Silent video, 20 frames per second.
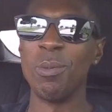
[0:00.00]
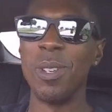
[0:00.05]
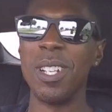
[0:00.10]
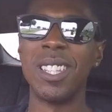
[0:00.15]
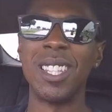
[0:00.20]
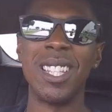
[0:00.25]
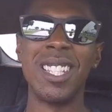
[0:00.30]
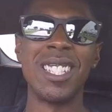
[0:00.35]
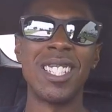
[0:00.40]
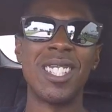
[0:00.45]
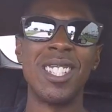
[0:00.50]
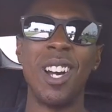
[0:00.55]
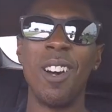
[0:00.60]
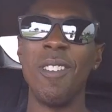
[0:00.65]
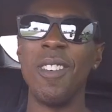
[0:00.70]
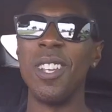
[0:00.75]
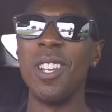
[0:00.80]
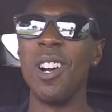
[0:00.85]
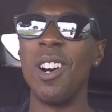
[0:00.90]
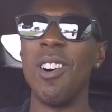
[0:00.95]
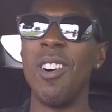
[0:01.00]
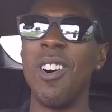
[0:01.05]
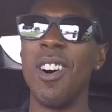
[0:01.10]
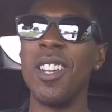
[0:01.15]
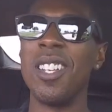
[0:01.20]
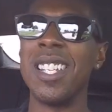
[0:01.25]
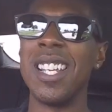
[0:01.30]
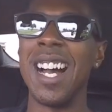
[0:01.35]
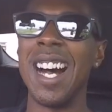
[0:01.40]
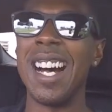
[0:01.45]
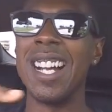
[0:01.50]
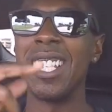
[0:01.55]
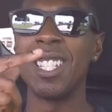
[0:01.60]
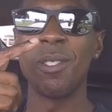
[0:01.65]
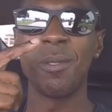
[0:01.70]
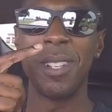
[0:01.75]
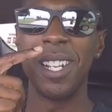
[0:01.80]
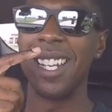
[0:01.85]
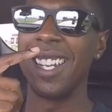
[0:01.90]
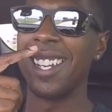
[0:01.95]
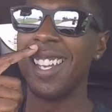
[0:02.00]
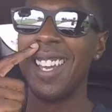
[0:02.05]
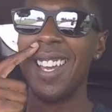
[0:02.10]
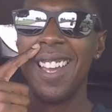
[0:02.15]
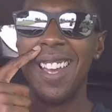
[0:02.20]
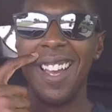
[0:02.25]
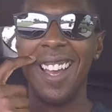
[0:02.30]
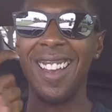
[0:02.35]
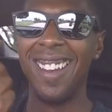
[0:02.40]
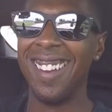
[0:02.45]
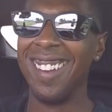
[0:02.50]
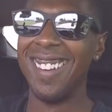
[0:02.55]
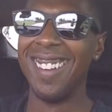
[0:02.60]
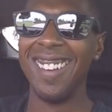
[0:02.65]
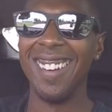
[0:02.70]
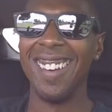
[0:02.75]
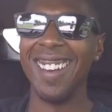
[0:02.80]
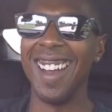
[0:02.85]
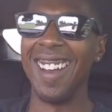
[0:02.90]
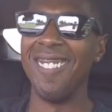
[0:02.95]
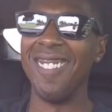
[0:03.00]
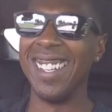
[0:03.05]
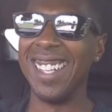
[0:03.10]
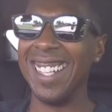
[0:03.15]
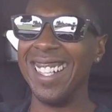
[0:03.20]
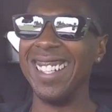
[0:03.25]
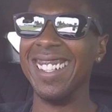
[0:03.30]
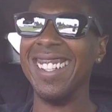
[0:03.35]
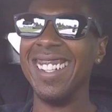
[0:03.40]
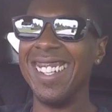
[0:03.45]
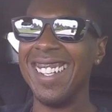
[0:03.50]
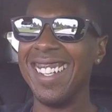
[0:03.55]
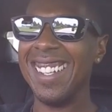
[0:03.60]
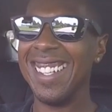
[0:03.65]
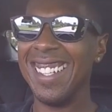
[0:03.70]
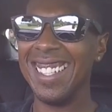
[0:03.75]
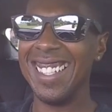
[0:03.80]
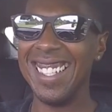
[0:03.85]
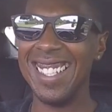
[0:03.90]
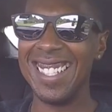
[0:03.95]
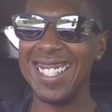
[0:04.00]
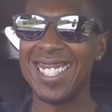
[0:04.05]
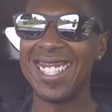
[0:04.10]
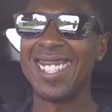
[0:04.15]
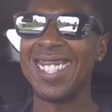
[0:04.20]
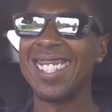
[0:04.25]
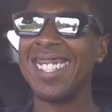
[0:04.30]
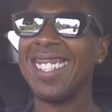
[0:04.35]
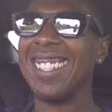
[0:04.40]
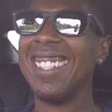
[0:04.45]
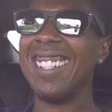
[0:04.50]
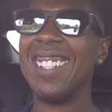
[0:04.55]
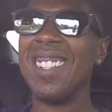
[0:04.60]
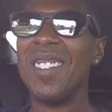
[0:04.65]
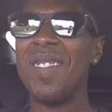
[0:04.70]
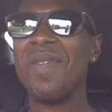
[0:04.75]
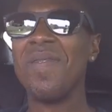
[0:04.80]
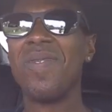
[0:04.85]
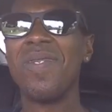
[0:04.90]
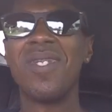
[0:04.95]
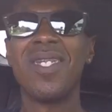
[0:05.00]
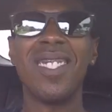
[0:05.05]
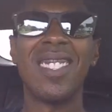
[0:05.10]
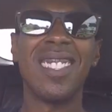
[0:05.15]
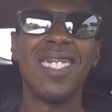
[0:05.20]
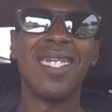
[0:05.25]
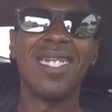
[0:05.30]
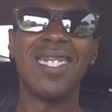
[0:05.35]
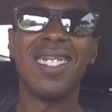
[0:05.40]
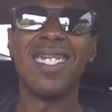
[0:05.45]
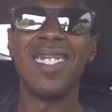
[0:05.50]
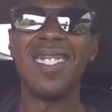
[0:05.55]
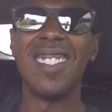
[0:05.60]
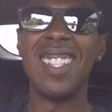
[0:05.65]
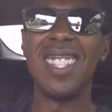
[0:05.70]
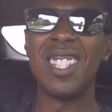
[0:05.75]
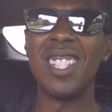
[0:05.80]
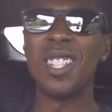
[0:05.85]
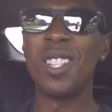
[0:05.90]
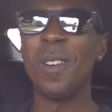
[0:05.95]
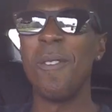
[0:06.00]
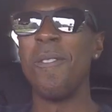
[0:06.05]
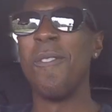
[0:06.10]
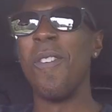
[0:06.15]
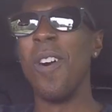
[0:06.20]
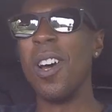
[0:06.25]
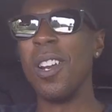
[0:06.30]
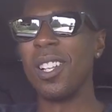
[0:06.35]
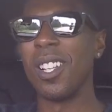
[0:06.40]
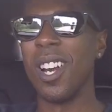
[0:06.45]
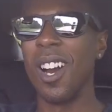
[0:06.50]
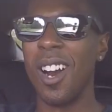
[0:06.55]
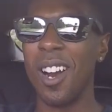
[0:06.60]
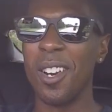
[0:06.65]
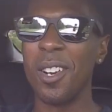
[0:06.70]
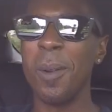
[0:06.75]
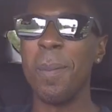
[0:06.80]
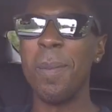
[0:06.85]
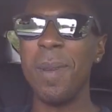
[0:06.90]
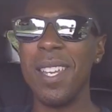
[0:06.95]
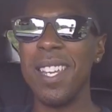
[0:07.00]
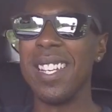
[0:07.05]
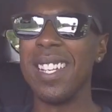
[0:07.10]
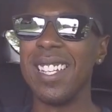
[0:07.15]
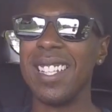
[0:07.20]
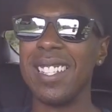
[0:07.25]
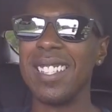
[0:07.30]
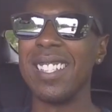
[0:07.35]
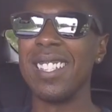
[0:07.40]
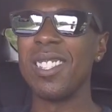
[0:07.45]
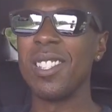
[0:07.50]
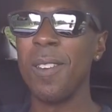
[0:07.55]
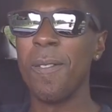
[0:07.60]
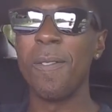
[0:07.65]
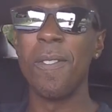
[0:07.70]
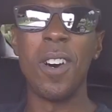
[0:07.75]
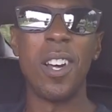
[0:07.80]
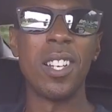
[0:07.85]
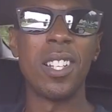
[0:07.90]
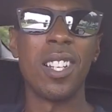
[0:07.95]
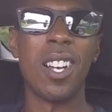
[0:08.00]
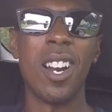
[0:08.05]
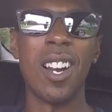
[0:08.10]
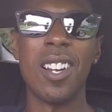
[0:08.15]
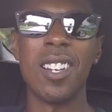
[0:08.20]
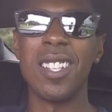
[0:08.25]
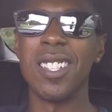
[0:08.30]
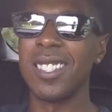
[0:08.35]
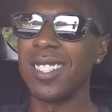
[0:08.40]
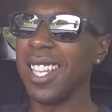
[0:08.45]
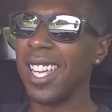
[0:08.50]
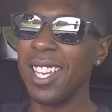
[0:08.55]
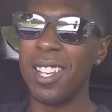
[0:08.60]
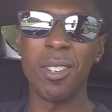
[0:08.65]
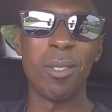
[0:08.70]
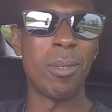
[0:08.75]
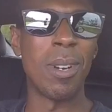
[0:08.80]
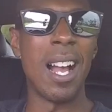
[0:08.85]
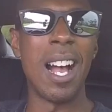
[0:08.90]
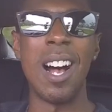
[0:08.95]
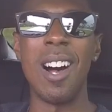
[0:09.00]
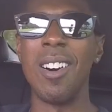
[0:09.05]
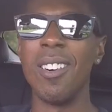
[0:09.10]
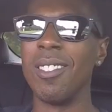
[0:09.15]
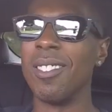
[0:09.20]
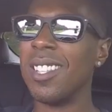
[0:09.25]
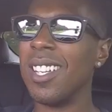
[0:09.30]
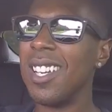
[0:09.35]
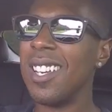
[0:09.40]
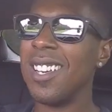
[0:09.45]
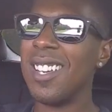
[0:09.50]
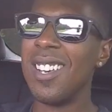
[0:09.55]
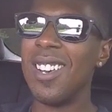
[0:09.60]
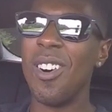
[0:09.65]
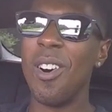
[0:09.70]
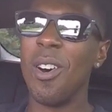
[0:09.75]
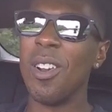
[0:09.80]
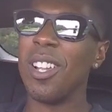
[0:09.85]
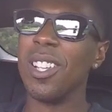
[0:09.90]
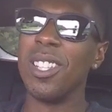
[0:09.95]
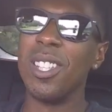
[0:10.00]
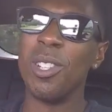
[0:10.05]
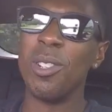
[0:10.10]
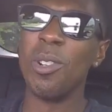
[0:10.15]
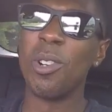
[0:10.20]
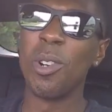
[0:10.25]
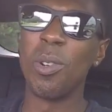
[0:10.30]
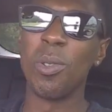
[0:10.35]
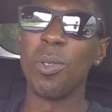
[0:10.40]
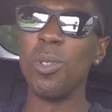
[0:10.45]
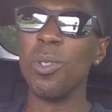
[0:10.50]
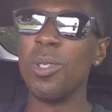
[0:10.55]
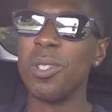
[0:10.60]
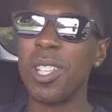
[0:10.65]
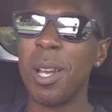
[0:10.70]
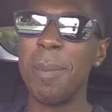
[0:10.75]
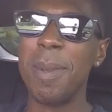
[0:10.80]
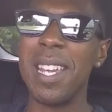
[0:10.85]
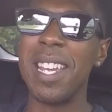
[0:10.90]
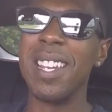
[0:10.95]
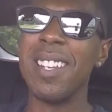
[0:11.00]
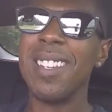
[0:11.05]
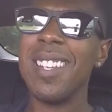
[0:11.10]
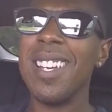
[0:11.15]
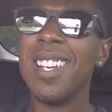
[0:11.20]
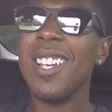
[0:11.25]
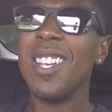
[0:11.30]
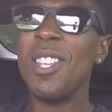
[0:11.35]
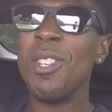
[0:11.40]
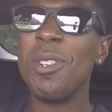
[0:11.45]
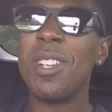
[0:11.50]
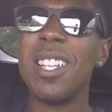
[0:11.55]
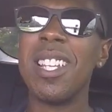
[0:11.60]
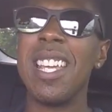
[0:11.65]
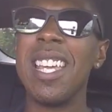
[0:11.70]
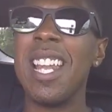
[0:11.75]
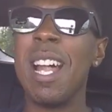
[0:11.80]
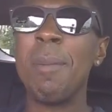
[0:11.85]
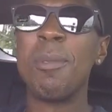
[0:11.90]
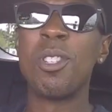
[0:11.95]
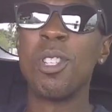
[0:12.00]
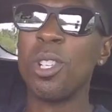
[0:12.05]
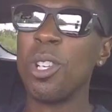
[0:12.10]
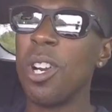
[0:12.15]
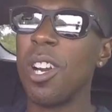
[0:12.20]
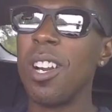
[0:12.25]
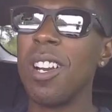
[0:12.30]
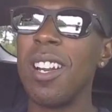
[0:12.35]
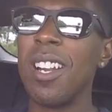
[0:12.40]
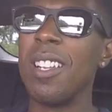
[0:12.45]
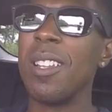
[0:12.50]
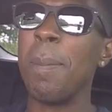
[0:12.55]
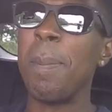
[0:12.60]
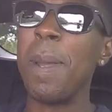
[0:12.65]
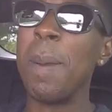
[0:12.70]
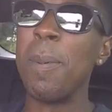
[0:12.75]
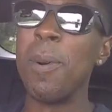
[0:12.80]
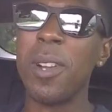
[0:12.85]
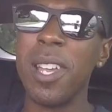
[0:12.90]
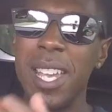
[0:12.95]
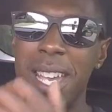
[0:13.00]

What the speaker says: with the Stelvio on the ice rink. I mean, it's just a fun car to be in. It's a fun car to take around on a little cruise. I mean, you can, and I'm sure people